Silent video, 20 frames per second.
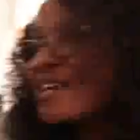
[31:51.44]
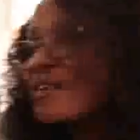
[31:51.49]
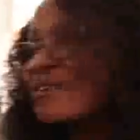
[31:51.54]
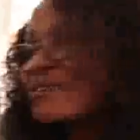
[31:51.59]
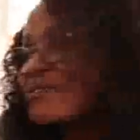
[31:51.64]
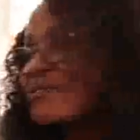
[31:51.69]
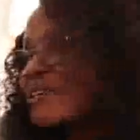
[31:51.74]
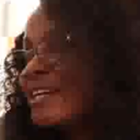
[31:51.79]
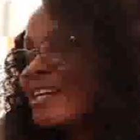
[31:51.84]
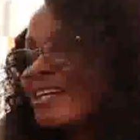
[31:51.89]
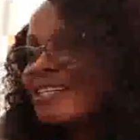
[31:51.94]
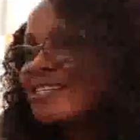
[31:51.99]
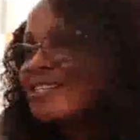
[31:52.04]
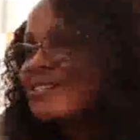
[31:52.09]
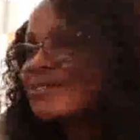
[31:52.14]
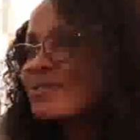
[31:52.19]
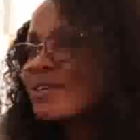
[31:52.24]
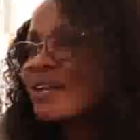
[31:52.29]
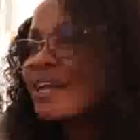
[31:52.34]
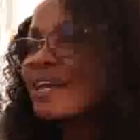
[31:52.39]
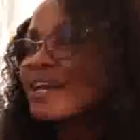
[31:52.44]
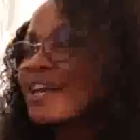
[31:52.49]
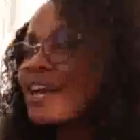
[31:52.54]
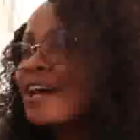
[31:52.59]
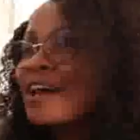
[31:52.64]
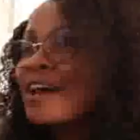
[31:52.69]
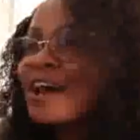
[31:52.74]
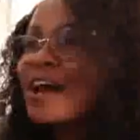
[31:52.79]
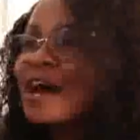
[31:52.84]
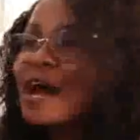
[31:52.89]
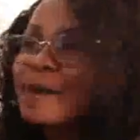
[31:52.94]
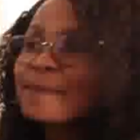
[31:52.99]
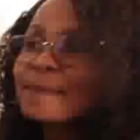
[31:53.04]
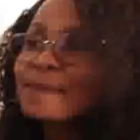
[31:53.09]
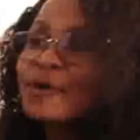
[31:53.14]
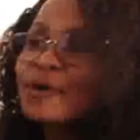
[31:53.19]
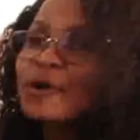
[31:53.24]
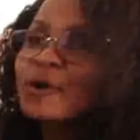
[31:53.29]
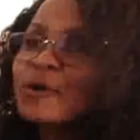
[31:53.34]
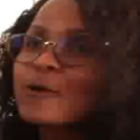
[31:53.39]
I would relate to. Like, I'm
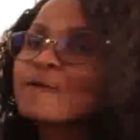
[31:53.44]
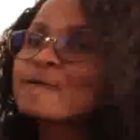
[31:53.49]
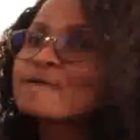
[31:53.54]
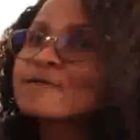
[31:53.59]
more of